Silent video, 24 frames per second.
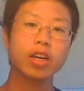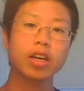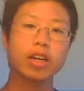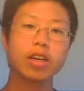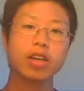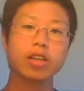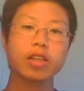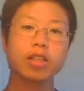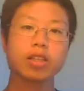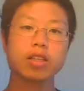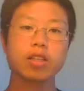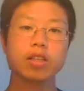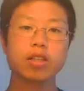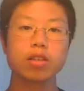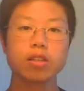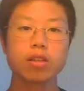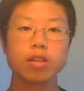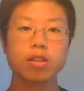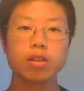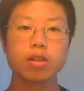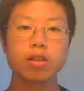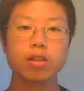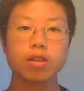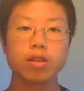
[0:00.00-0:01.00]
I
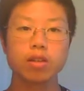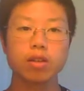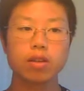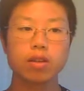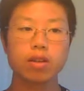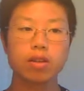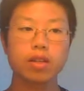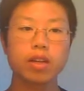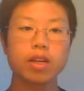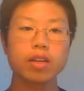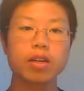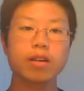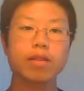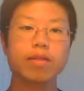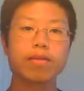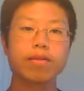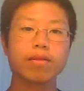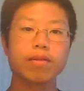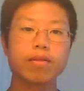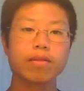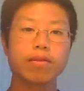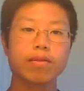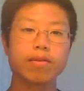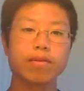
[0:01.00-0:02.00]
let it
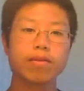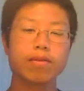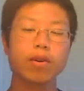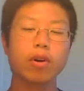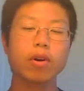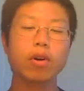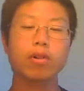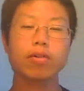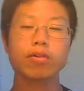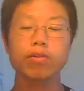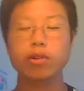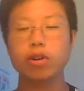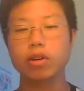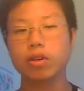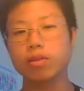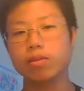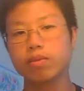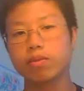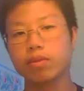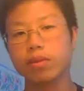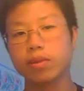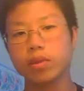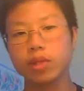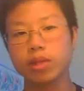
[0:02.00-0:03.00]
fall
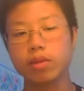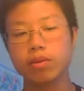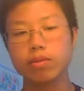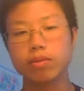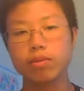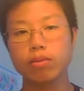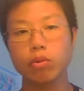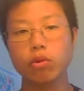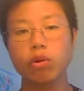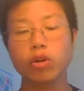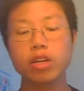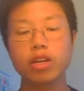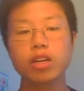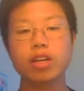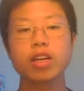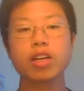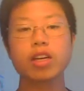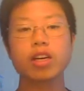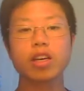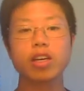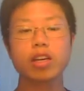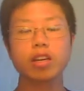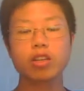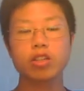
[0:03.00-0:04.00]
from, the more kinetic
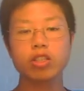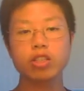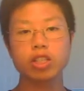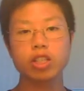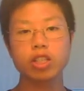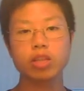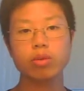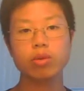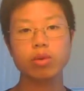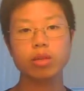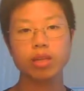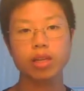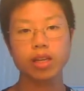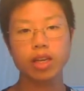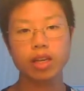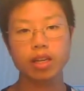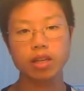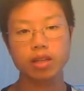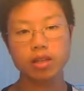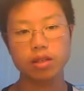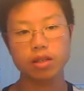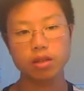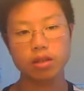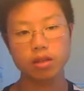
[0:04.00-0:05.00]
energy it will
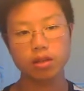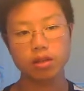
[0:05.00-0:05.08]
gain.